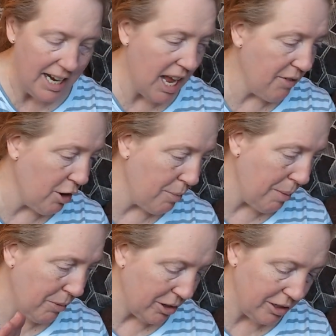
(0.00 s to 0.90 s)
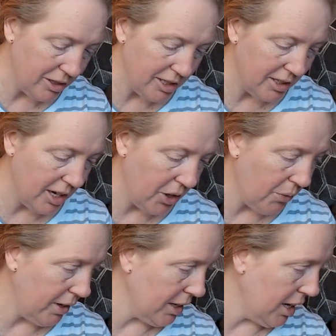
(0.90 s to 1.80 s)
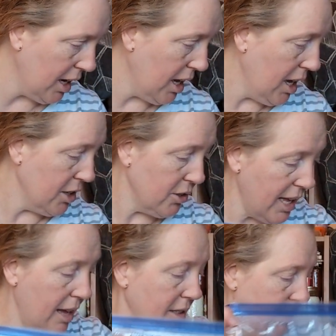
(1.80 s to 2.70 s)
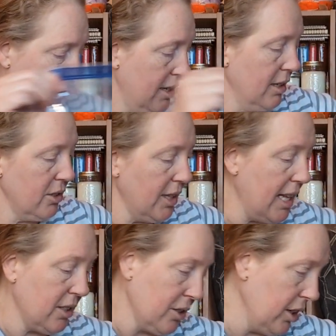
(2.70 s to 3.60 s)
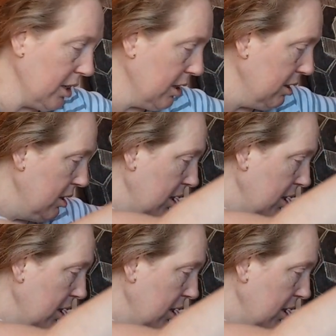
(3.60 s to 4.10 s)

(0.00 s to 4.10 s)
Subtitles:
And I have all my markers in the other one. So that's good,